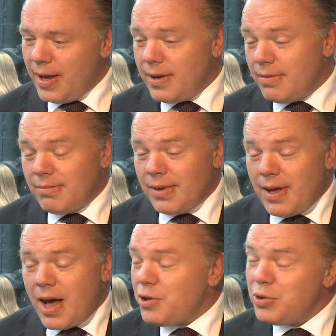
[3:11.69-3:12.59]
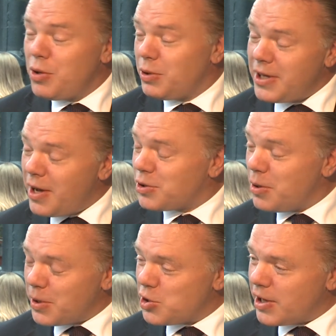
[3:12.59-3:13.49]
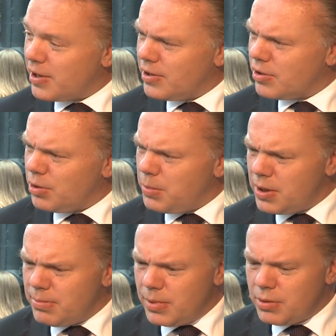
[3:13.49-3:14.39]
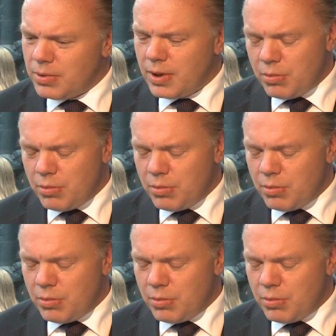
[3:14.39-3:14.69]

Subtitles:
And I don't know what the outcome exactly is going to be, but